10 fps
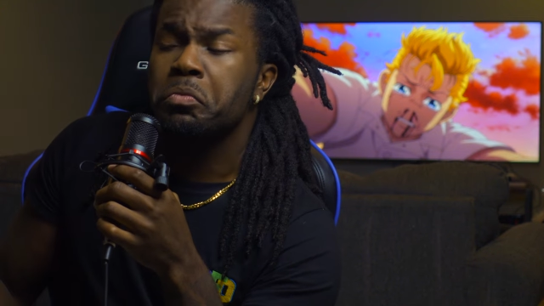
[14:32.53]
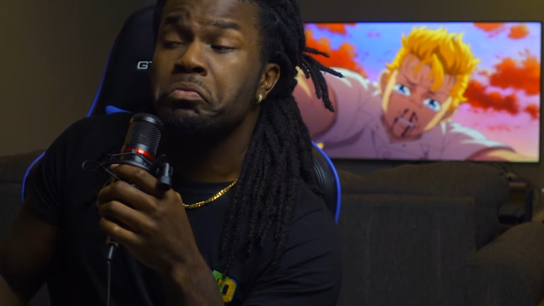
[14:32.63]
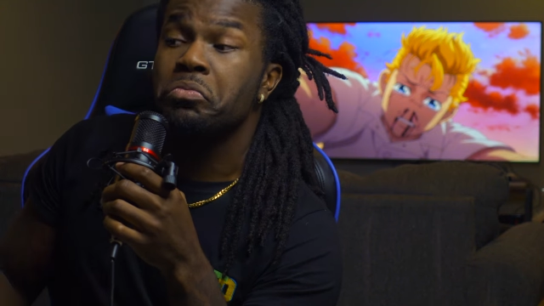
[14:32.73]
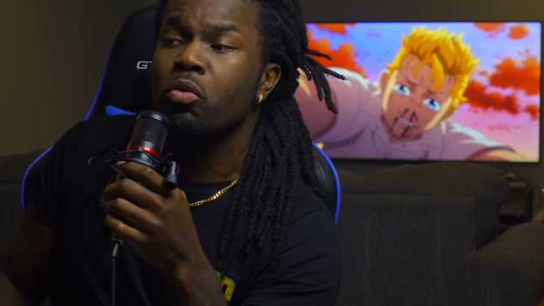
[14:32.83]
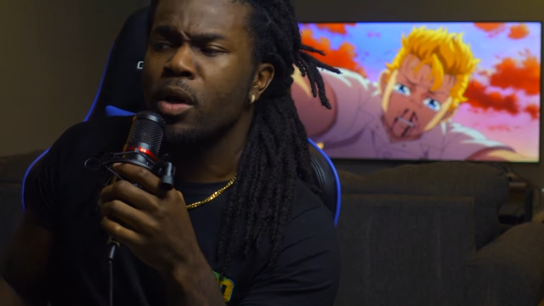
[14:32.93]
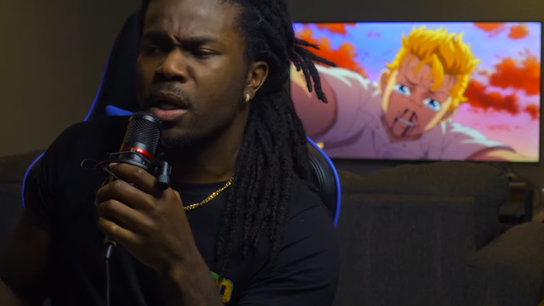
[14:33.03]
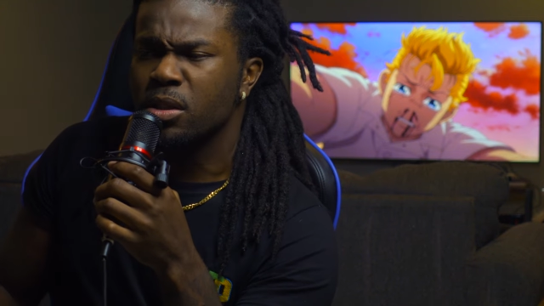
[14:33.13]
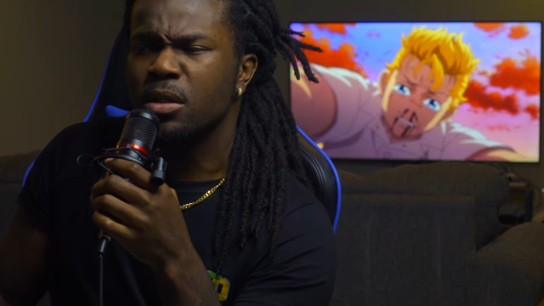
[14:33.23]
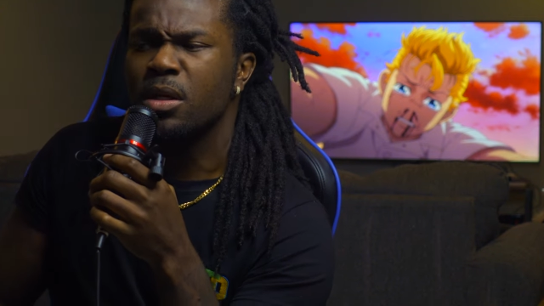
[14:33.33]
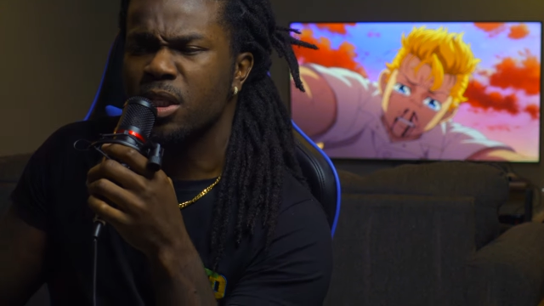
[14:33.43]
hmm, okay,
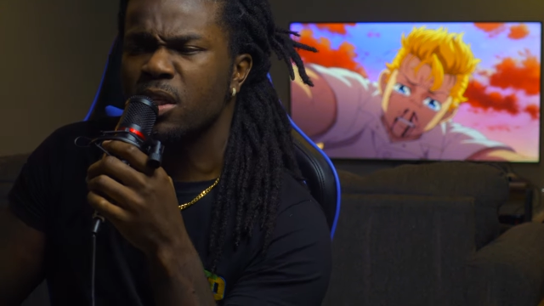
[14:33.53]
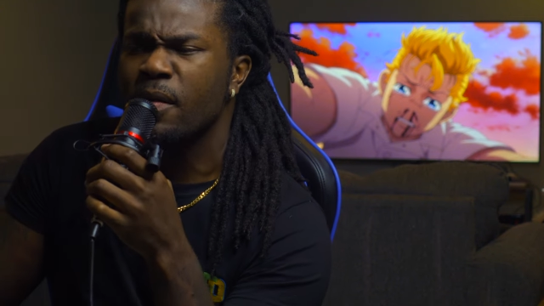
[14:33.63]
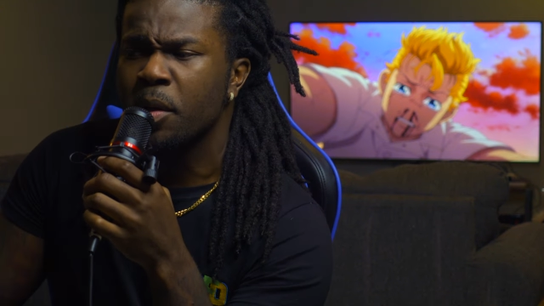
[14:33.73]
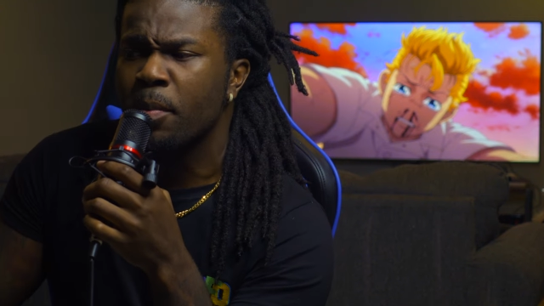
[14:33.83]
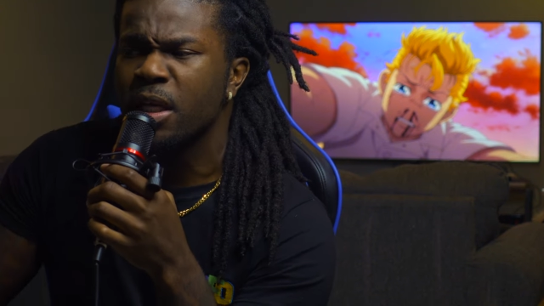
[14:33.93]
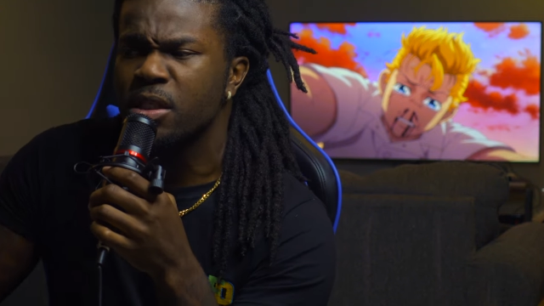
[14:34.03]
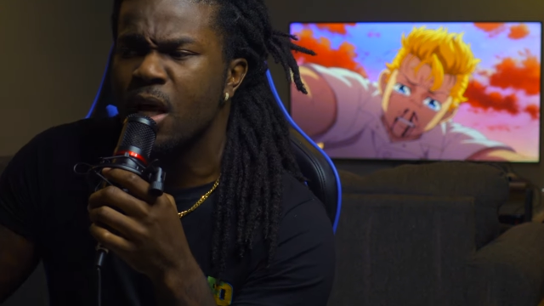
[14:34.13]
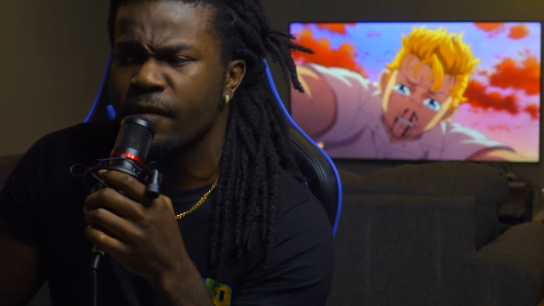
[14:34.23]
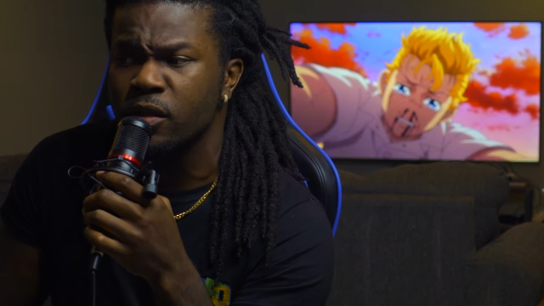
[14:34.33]
she look like she's living her best life.